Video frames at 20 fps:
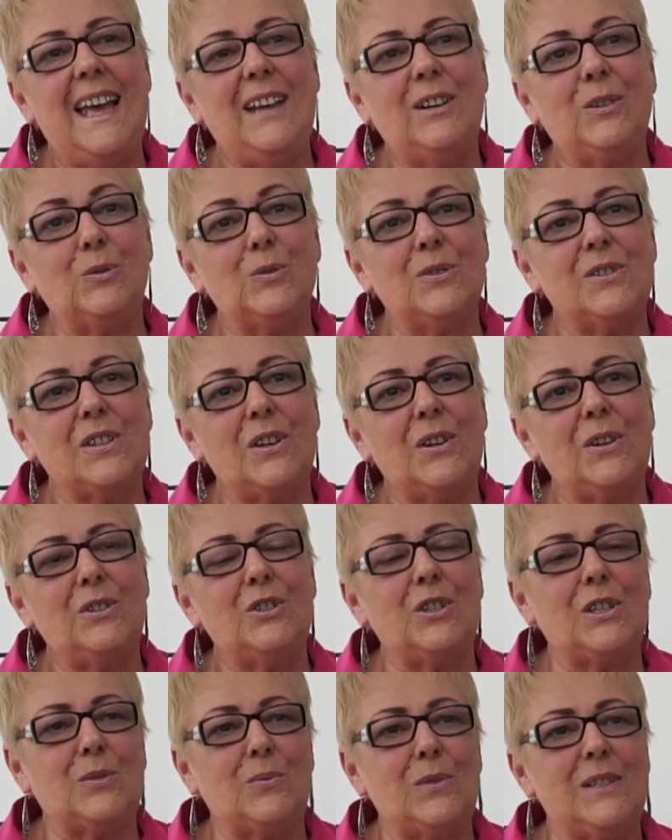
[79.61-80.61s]
And also
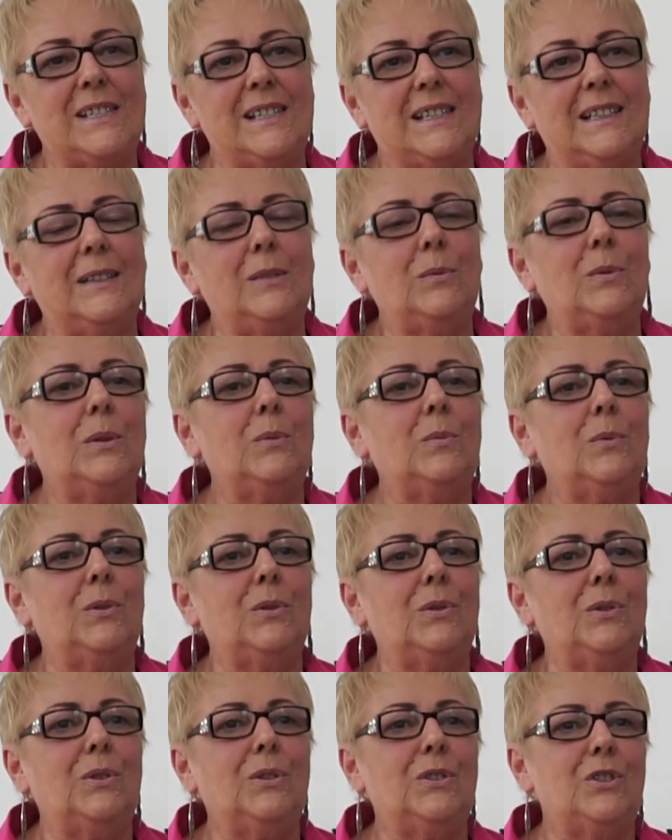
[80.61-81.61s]
just recently we
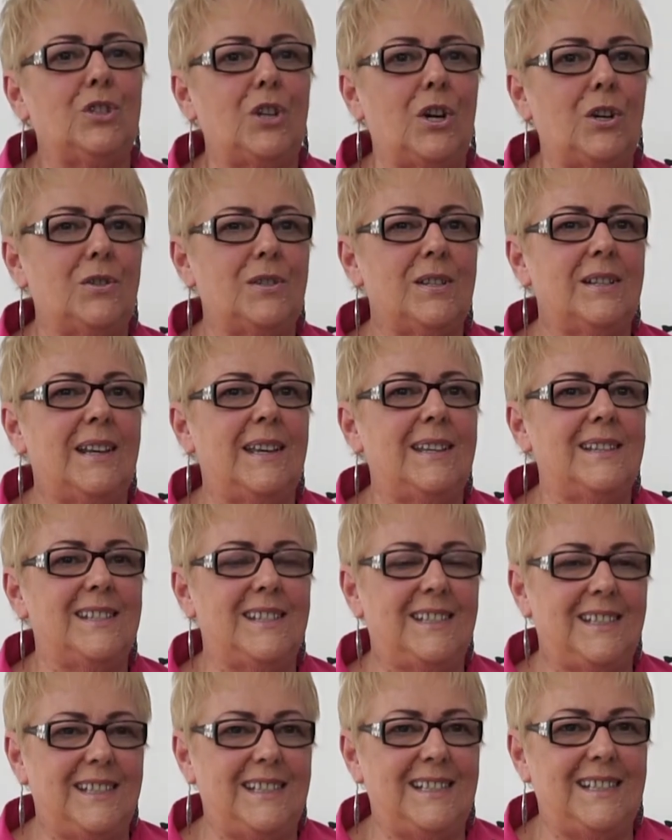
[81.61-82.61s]
were chosen
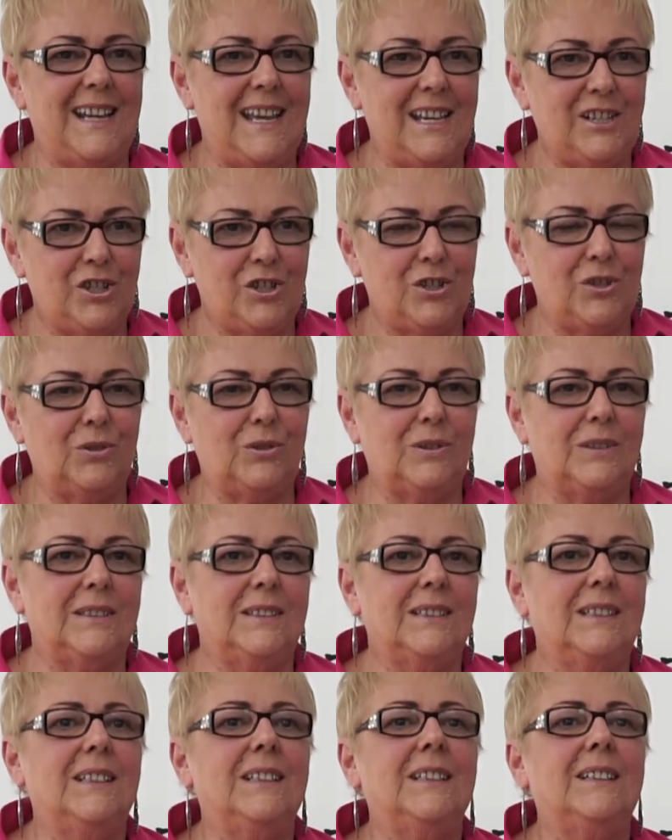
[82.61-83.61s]
as the national